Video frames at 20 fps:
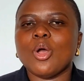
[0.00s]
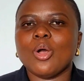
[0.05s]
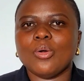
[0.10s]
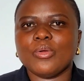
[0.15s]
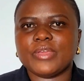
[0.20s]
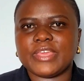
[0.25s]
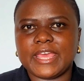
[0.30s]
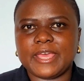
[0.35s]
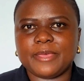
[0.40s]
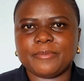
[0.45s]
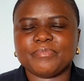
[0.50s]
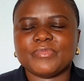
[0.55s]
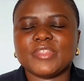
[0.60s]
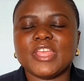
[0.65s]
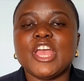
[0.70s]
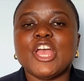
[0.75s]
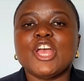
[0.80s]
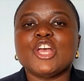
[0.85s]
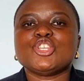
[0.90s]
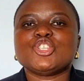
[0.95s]
Okay,
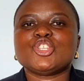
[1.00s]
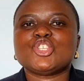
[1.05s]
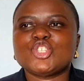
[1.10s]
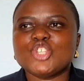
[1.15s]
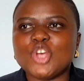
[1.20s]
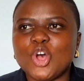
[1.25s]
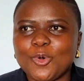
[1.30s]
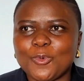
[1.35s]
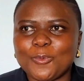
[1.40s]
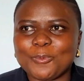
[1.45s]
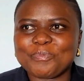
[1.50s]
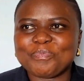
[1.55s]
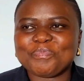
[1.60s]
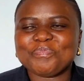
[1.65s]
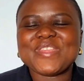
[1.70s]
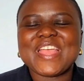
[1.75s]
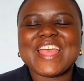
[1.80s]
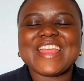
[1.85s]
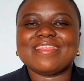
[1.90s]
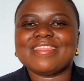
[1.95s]
so
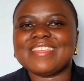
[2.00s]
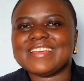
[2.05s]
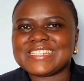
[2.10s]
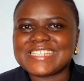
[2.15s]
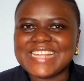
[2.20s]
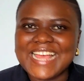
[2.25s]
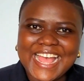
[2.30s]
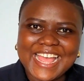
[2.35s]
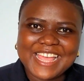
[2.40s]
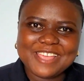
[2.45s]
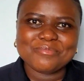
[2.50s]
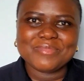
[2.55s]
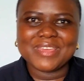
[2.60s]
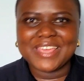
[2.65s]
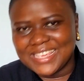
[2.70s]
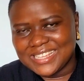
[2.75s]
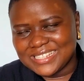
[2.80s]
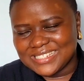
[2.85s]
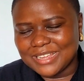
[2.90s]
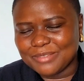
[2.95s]
the time
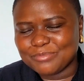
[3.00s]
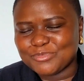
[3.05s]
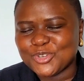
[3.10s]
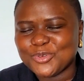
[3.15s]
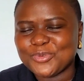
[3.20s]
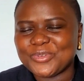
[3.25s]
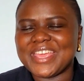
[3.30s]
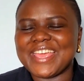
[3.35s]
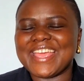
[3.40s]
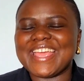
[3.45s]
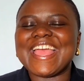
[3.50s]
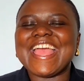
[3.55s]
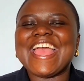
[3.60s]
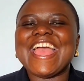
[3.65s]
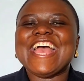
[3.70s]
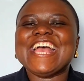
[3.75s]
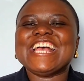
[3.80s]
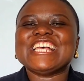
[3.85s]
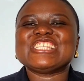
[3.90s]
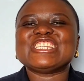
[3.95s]
is, I'm joking.
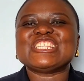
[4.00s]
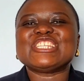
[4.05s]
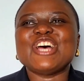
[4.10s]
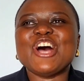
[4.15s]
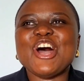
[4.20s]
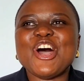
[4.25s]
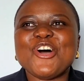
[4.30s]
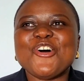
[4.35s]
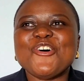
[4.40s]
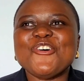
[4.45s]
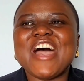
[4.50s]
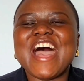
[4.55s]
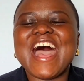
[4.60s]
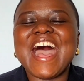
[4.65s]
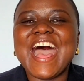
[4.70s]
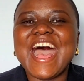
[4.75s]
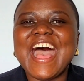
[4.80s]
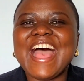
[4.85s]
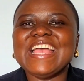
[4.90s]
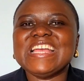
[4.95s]
So
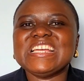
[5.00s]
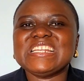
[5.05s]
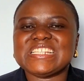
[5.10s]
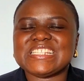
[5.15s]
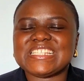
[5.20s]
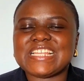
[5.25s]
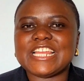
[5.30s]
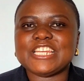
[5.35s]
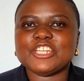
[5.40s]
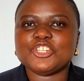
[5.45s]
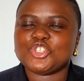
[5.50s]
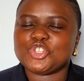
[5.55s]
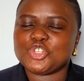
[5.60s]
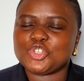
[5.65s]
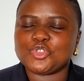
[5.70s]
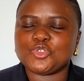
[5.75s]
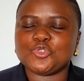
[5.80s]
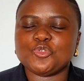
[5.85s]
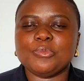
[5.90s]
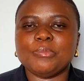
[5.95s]
I decided to
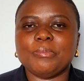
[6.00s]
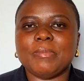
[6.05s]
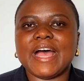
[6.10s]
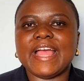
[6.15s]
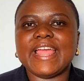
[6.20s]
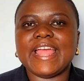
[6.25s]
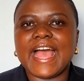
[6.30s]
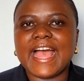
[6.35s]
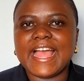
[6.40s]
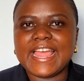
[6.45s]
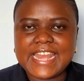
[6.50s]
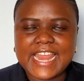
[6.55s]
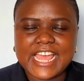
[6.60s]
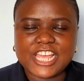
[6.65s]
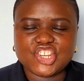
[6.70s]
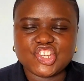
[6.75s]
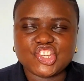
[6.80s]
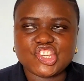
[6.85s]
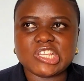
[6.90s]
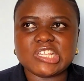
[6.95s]
do my
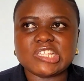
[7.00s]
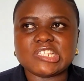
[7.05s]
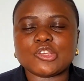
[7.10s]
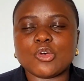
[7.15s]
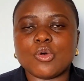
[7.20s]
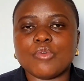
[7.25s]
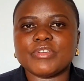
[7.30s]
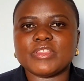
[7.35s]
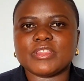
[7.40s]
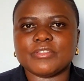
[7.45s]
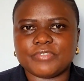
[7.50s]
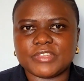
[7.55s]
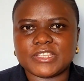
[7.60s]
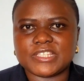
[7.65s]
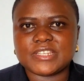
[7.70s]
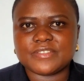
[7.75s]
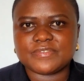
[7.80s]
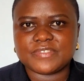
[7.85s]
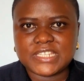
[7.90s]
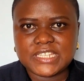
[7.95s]
eyelashes over the
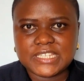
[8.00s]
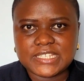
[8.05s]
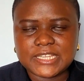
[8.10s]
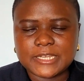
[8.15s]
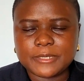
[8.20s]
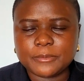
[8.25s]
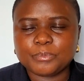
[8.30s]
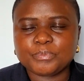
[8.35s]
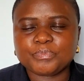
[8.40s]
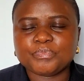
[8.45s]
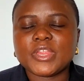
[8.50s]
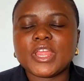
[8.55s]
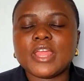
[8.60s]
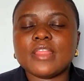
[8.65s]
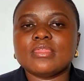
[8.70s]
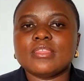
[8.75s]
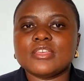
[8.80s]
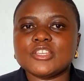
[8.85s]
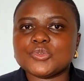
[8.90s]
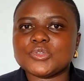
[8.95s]
festive season.
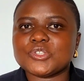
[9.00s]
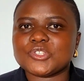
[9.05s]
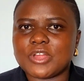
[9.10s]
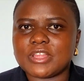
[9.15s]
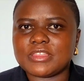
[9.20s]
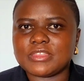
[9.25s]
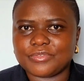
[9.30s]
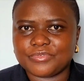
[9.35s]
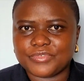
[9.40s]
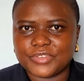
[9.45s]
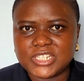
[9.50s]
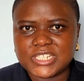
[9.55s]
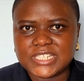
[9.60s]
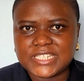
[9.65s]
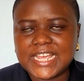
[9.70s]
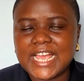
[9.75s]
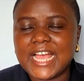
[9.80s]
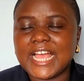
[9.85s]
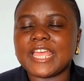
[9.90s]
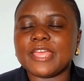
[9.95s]
This was not the first
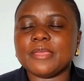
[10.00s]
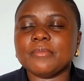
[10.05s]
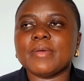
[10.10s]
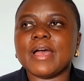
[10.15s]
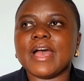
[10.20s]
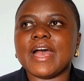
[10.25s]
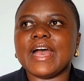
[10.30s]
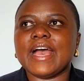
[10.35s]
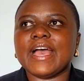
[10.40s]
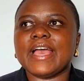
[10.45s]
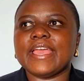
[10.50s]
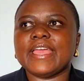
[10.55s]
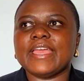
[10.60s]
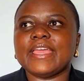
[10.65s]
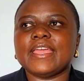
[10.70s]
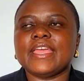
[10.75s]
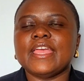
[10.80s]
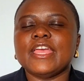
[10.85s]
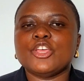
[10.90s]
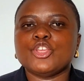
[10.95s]
time.
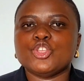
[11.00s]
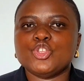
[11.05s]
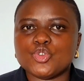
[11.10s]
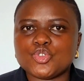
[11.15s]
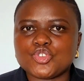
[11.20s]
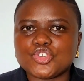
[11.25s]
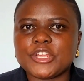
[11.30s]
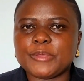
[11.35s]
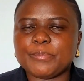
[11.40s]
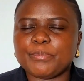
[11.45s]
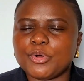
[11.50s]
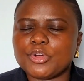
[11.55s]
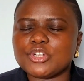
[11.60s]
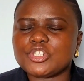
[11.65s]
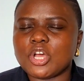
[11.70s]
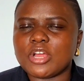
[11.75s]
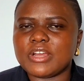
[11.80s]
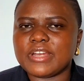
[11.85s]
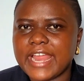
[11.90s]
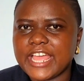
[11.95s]
I usually put
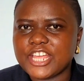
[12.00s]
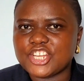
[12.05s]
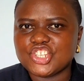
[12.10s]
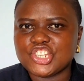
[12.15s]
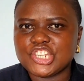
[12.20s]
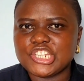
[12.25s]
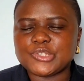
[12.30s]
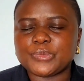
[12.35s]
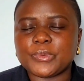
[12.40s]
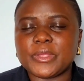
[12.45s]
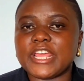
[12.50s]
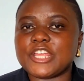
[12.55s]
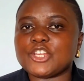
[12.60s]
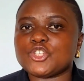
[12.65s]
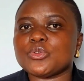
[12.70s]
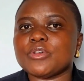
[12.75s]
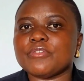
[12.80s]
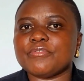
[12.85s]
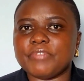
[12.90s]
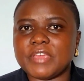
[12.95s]
on lashes when I
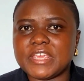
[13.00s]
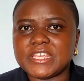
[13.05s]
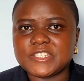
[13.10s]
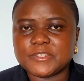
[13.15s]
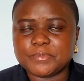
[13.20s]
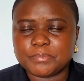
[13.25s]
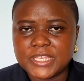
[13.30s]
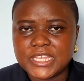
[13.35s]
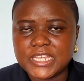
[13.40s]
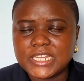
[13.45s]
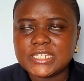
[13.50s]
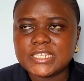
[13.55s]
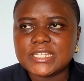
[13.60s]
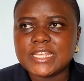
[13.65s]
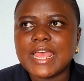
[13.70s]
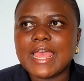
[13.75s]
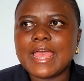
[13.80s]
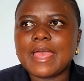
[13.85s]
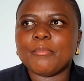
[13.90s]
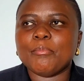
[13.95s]
do a face beat,
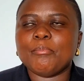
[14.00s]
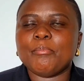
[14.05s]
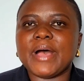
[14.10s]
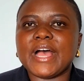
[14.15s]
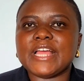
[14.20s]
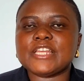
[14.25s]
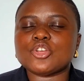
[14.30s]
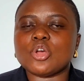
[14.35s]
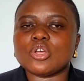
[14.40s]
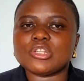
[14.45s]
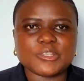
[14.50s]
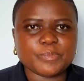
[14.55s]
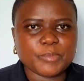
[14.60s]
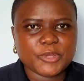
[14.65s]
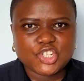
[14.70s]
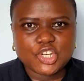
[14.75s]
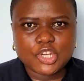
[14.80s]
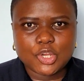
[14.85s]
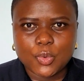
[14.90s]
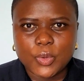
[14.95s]
but on
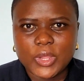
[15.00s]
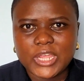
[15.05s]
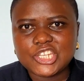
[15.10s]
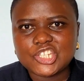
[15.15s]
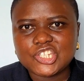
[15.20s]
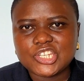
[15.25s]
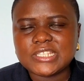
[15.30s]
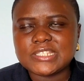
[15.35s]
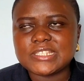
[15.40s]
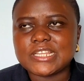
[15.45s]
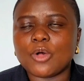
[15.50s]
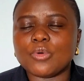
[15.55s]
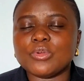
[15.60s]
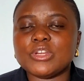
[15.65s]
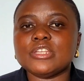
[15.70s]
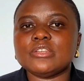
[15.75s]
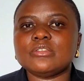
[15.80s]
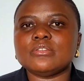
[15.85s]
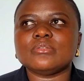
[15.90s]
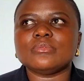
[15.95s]
special occasions, I
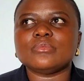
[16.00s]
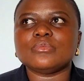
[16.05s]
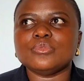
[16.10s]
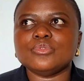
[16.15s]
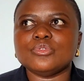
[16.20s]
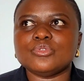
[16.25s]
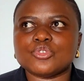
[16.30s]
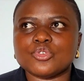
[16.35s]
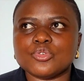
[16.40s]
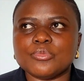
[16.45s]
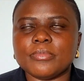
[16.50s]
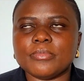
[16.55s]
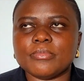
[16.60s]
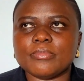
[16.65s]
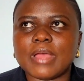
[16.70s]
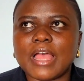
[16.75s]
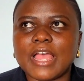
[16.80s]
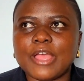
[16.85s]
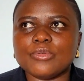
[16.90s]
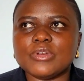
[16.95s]
only
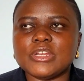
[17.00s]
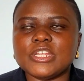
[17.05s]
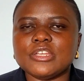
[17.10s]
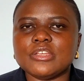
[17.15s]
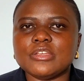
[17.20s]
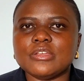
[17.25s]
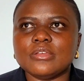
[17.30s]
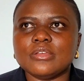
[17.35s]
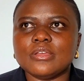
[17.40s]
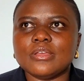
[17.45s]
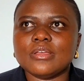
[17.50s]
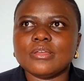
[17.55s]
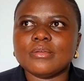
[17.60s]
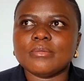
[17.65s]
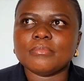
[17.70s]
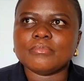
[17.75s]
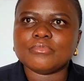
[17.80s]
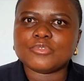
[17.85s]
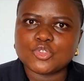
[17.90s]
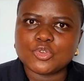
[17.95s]

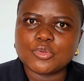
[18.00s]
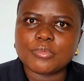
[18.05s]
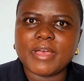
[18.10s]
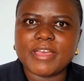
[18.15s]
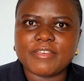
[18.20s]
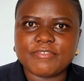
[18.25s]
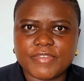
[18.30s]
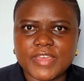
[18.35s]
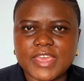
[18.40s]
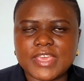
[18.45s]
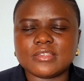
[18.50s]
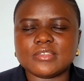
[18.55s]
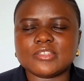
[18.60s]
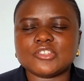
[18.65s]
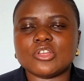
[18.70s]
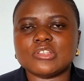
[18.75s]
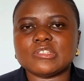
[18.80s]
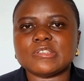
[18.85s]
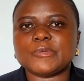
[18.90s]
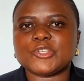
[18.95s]
do my face
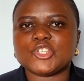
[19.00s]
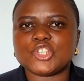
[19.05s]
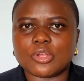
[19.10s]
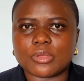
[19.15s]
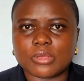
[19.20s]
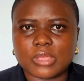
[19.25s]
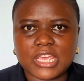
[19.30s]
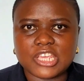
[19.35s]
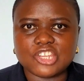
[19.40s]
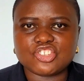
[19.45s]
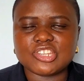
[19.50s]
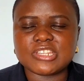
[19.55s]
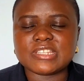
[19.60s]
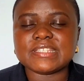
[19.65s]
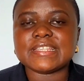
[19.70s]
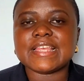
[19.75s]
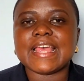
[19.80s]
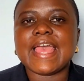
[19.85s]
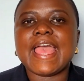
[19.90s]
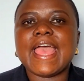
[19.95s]
on special
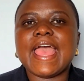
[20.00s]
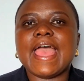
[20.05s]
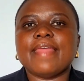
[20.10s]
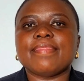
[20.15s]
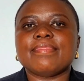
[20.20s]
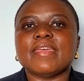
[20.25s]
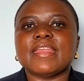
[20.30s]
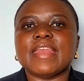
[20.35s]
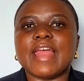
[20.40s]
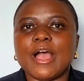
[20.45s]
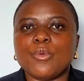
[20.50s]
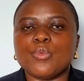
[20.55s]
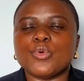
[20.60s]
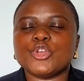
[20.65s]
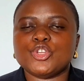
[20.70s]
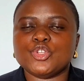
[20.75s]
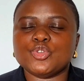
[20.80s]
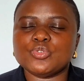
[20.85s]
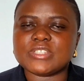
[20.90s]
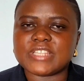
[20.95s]
occasions, and then I
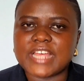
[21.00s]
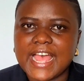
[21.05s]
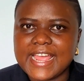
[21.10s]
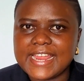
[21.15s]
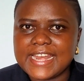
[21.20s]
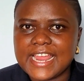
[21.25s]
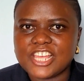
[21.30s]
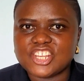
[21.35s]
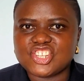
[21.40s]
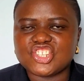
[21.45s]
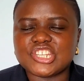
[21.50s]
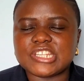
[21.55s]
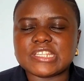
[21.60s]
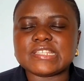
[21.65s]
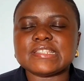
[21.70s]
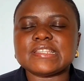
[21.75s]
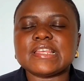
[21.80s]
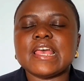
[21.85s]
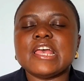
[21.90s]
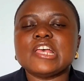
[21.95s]
would use
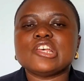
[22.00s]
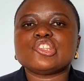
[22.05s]
eyelashes.